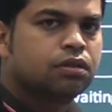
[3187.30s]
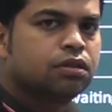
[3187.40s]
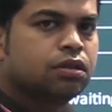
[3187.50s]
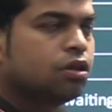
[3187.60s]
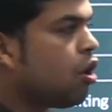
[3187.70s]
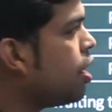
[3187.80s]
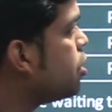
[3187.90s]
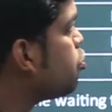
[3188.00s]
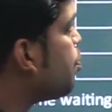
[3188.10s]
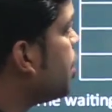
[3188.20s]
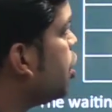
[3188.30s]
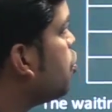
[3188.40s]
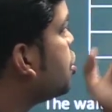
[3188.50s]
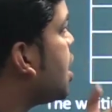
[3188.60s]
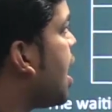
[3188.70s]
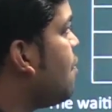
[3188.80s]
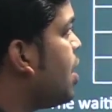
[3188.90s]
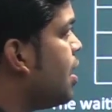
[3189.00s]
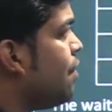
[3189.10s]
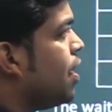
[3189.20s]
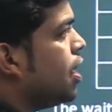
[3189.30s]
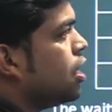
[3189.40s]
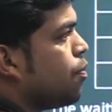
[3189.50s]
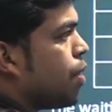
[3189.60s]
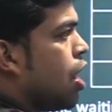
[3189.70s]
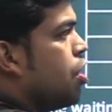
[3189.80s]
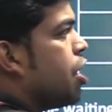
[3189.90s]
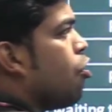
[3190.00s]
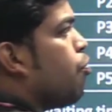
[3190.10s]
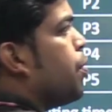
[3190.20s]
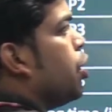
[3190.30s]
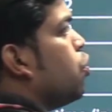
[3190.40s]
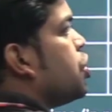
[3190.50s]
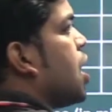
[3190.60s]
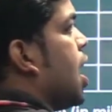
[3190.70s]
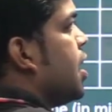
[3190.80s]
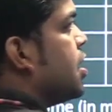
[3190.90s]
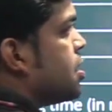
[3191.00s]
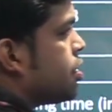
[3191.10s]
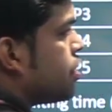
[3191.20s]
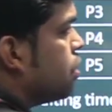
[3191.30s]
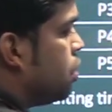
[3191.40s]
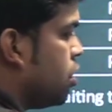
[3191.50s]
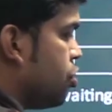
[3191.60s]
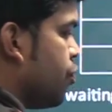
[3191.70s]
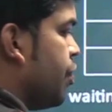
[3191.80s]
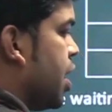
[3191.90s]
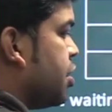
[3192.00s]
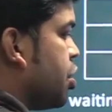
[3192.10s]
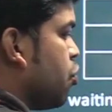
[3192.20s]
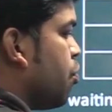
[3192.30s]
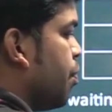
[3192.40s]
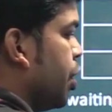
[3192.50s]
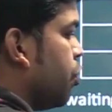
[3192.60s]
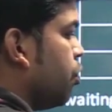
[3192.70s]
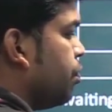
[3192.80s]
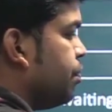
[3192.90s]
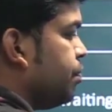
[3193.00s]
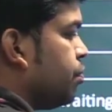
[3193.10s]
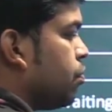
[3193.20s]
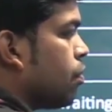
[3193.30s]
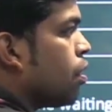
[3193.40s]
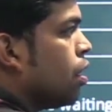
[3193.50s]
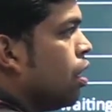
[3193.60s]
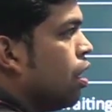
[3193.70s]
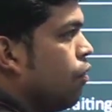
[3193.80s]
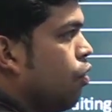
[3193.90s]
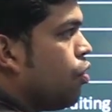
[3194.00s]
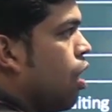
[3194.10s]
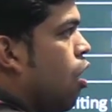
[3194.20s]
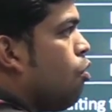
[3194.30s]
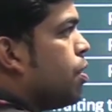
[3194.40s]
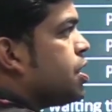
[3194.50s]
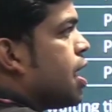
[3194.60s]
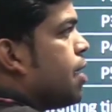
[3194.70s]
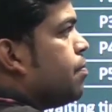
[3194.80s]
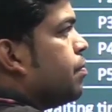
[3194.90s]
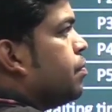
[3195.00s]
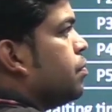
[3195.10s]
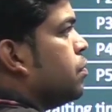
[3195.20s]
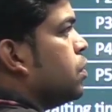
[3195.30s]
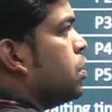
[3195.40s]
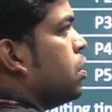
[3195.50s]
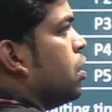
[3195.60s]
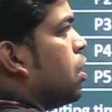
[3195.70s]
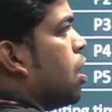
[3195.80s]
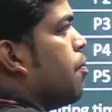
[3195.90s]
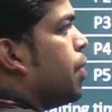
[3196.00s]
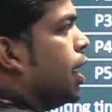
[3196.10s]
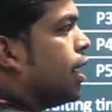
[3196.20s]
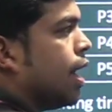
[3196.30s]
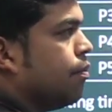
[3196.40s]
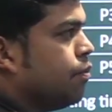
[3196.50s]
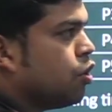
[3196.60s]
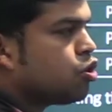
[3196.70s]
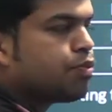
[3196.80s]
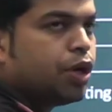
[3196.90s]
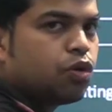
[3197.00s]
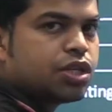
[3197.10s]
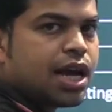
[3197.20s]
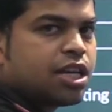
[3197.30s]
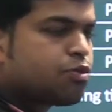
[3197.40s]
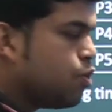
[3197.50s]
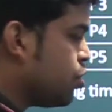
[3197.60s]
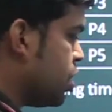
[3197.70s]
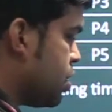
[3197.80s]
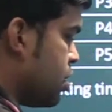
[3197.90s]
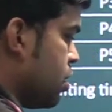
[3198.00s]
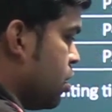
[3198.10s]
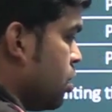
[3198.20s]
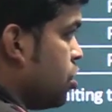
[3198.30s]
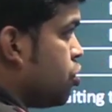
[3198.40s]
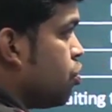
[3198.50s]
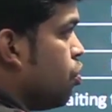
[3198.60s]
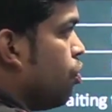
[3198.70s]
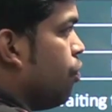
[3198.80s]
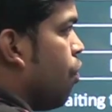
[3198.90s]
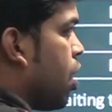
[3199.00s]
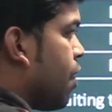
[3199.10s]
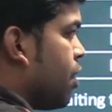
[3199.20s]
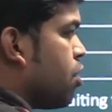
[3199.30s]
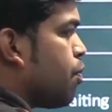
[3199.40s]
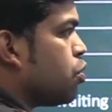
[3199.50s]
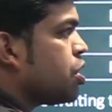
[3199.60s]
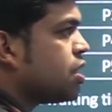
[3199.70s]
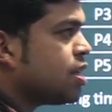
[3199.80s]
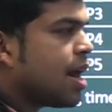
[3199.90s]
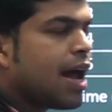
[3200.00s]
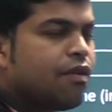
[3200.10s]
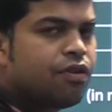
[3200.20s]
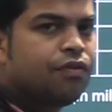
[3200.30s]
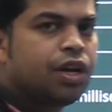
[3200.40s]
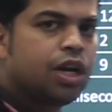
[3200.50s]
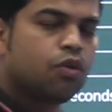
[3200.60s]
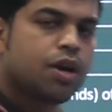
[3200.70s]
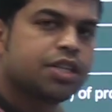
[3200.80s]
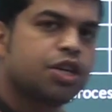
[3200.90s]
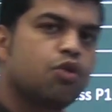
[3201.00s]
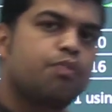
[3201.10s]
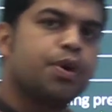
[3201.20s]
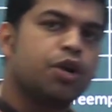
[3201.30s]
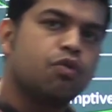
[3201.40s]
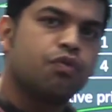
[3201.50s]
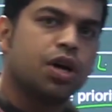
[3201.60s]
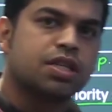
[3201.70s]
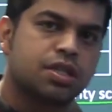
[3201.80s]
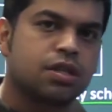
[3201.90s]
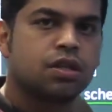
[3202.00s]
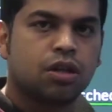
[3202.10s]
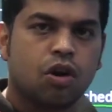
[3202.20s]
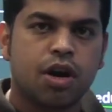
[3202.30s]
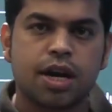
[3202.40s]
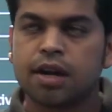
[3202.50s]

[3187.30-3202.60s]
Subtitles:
Got it? So P2 is arrived and definitely the priority of P2 is highest. So we execute P2 for how much time? Complete time, because P2 is highest process. So whatever the process is arrived, we need to execute P2 first. Got it?